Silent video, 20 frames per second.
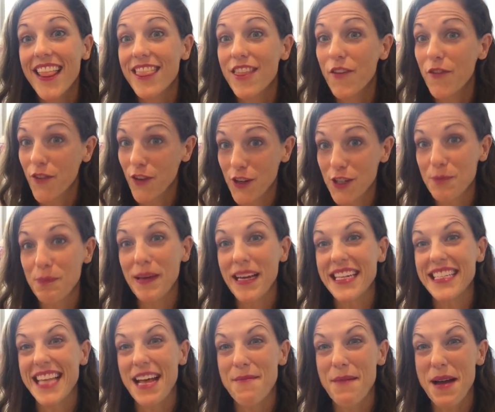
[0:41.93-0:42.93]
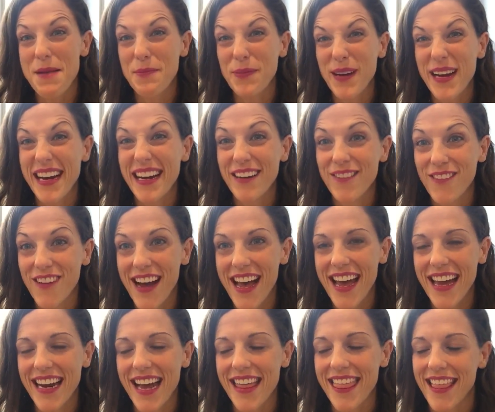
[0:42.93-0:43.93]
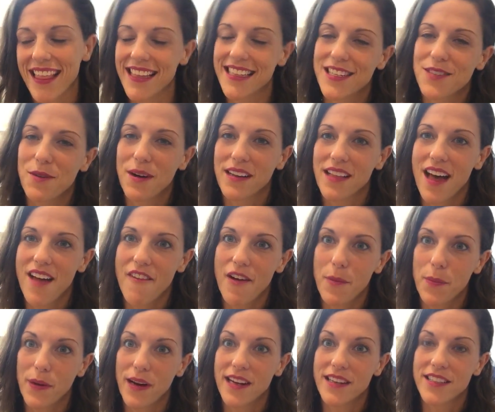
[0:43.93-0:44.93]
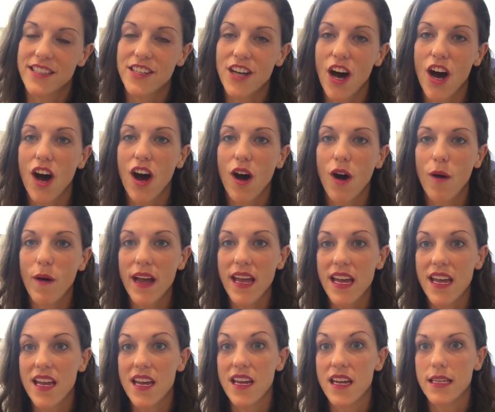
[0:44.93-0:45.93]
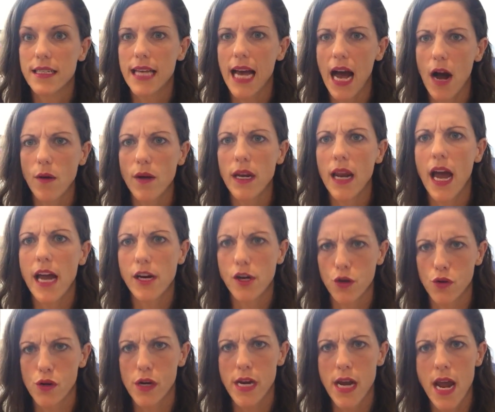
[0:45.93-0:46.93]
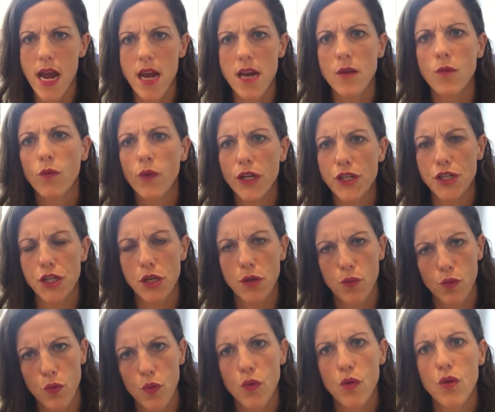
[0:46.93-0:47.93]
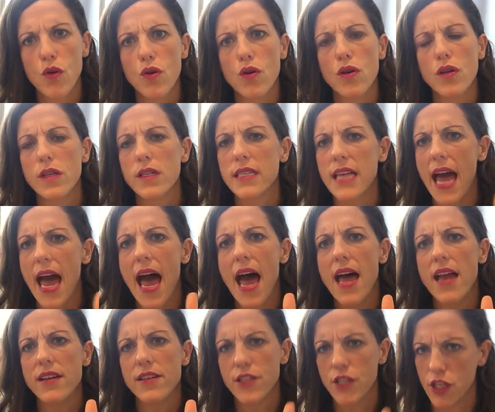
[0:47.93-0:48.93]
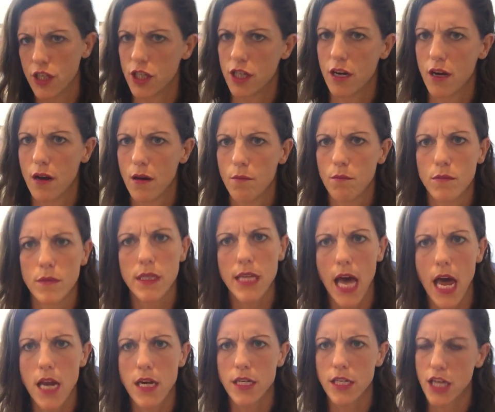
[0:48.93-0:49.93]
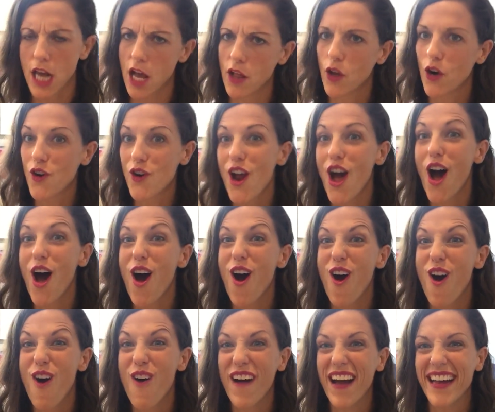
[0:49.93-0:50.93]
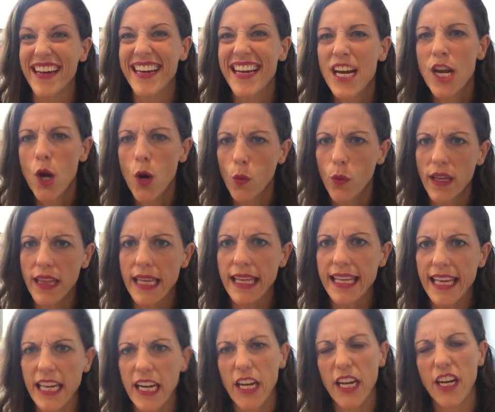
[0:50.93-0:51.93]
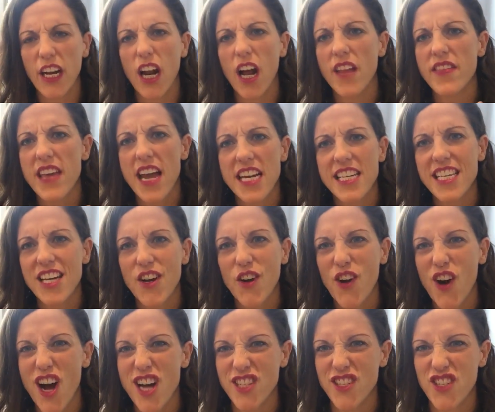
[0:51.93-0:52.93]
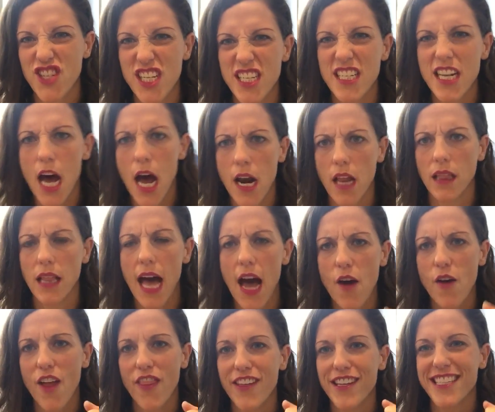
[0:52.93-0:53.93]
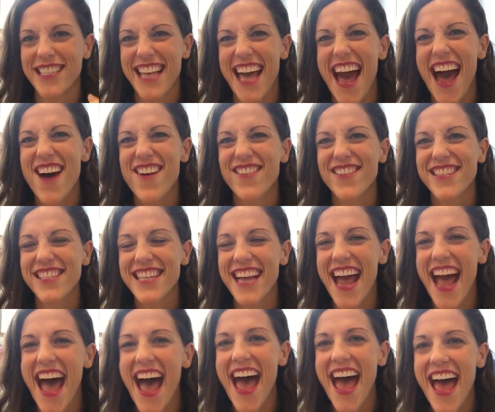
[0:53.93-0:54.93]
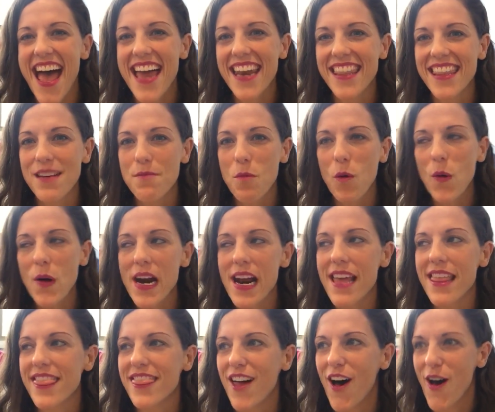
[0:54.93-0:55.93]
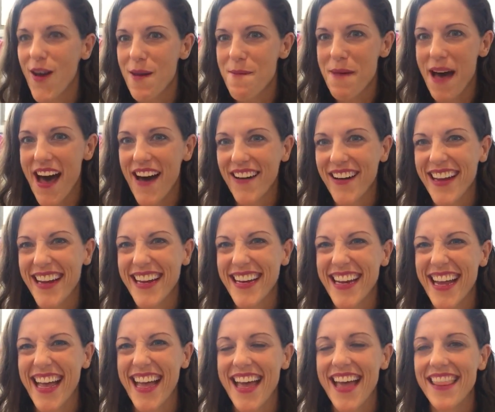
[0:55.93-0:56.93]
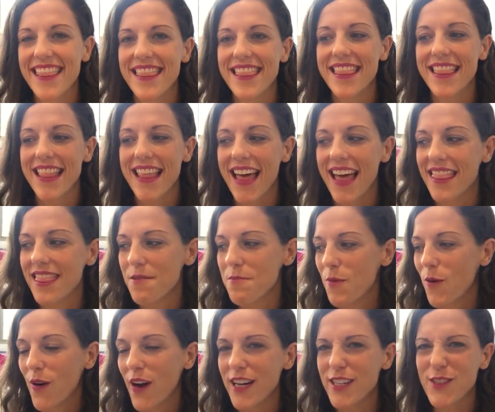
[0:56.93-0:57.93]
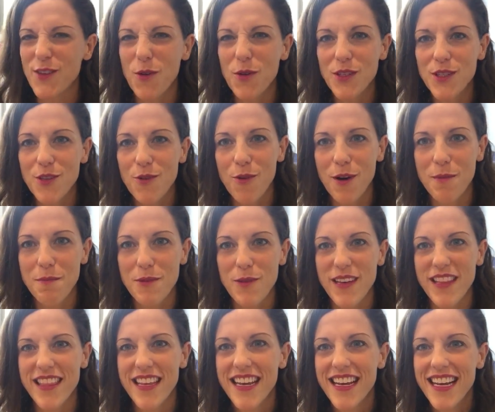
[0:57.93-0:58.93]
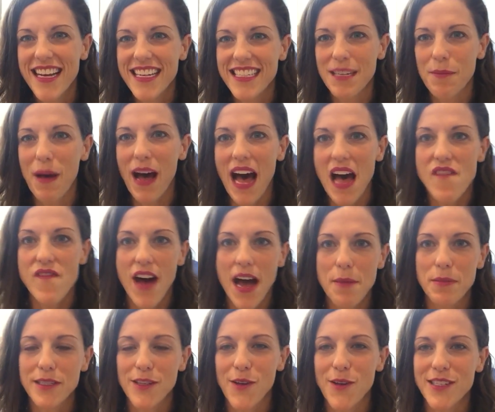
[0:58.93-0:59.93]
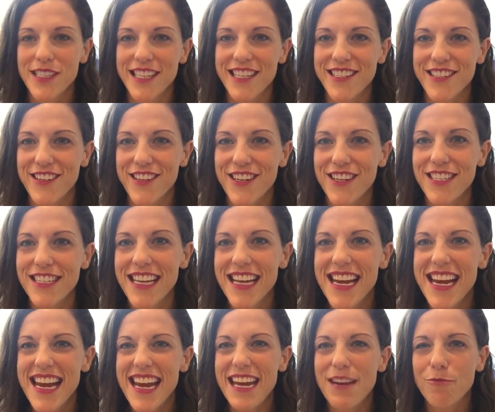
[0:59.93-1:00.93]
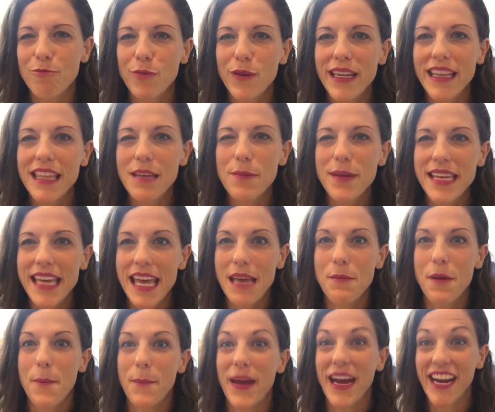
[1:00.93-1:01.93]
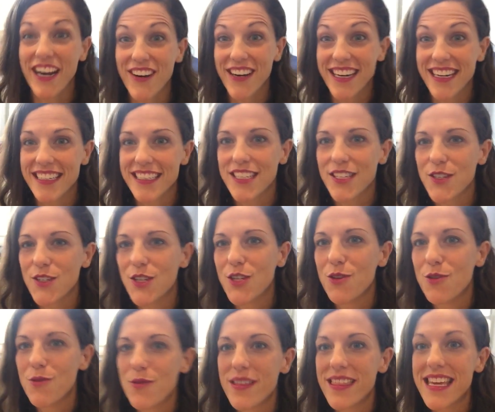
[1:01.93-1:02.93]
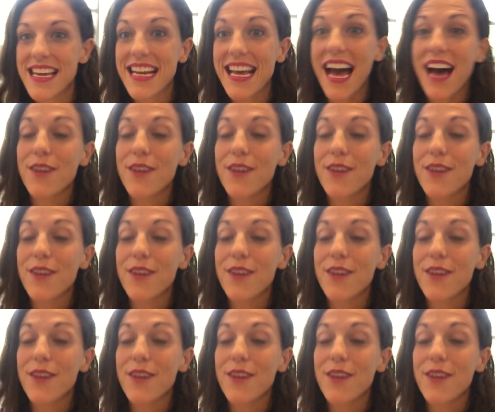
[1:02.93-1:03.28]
the first place that my brain went, I think this is where a lot of our brains go, is how can I create rigid rules and systems and tell her no and really get the idea across, she's not allowed on this couch. And the more I thought about it and the more I soul stormed with some high vibe soul sisters, it really became apparent to think